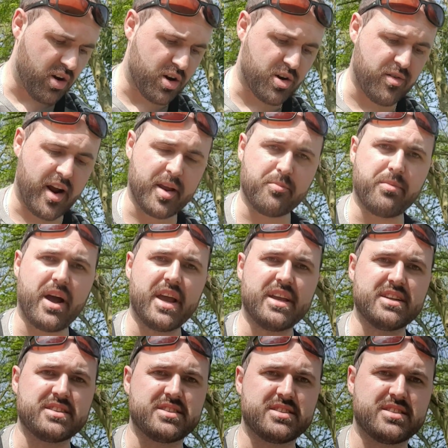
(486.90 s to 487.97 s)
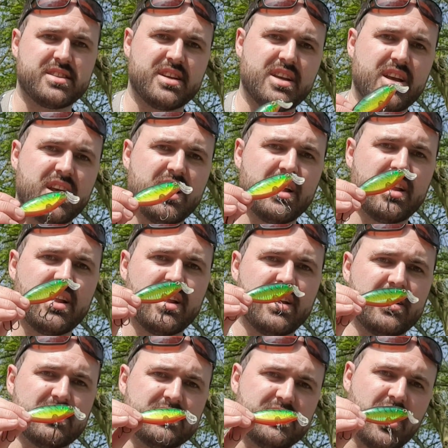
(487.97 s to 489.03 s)
crankbaits,
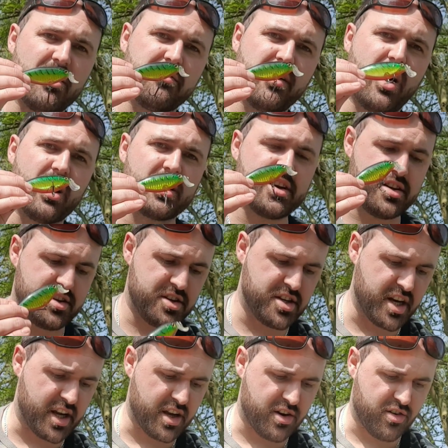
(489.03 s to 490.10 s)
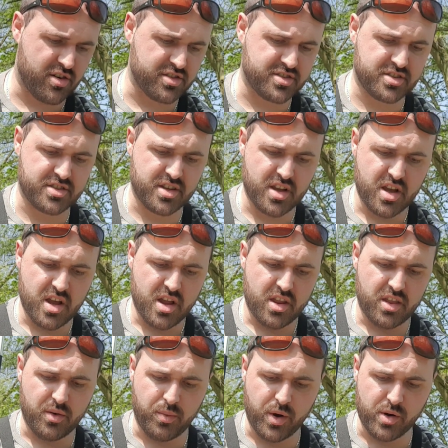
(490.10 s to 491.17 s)
stuff that I can jig across
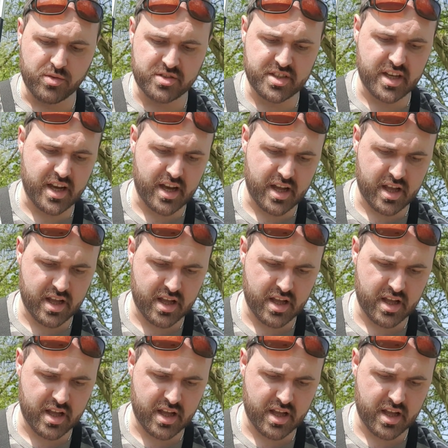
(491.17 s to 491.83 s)
the water.